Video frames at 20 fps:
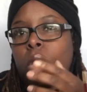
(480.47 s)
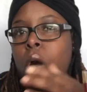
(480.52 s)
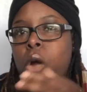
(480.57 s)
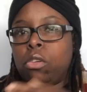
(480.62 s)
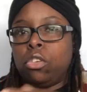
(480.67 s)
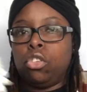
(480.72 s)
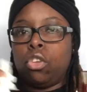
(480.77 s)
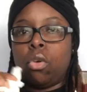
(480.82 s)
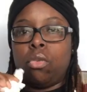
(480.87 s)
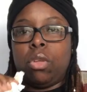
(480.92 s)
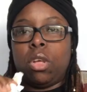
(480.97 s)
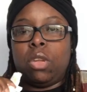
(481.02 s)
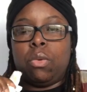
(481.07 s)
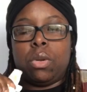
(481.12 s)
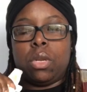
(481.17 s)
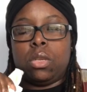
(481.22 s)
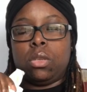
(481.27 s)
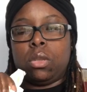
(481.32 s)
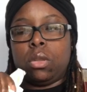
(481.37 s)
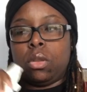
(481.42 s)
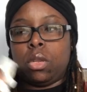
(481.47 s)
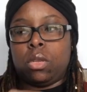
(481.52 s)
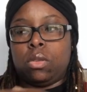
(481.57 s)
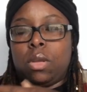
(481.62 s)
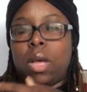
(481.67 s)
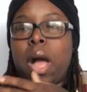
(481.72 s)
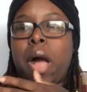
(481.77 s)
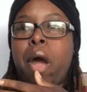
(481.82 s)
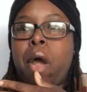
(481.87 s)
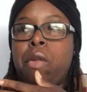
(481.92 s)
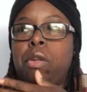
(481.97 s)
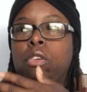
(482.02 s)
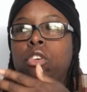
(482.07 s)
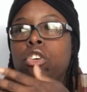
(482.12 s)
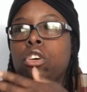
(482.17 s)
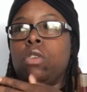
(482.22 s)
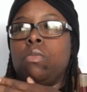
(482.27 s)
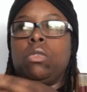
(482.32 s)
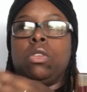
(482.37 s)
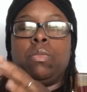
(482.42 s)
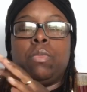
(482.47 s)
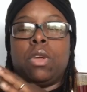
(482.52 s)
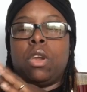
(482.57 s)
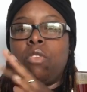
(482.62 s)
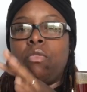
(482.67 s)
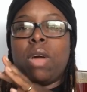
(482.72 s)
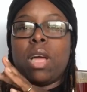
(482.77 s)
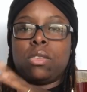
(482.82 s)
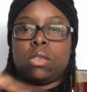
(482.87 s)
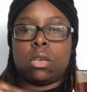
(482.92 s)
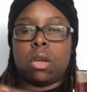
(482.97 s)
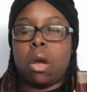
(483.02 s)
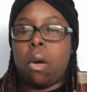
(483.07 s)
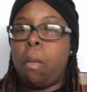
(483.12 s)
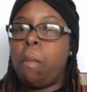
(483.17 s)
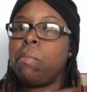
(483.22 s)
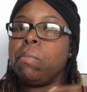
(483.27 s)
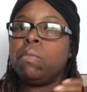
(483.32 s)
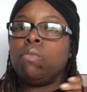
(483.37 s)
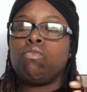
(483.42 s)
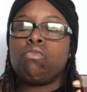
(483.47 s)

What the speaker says: you know, dealing with this guy, and the girl has been harassing her.